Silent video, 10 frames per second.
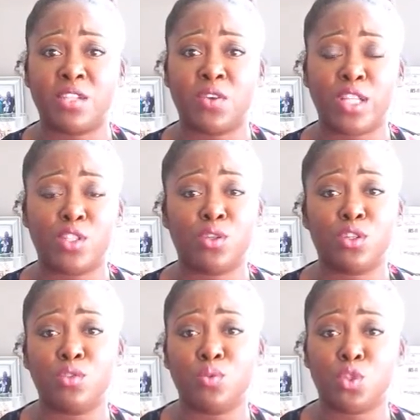You guys, you can
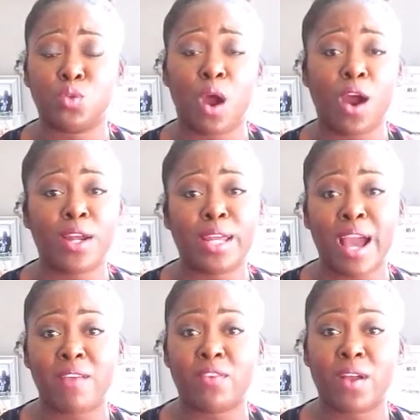use what you already
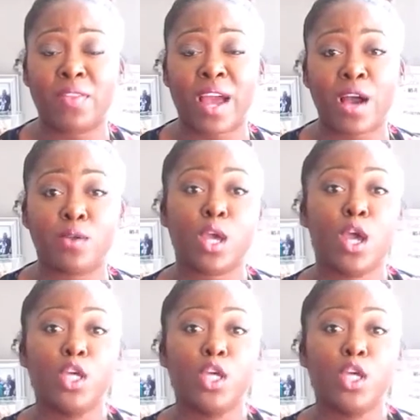have around the house.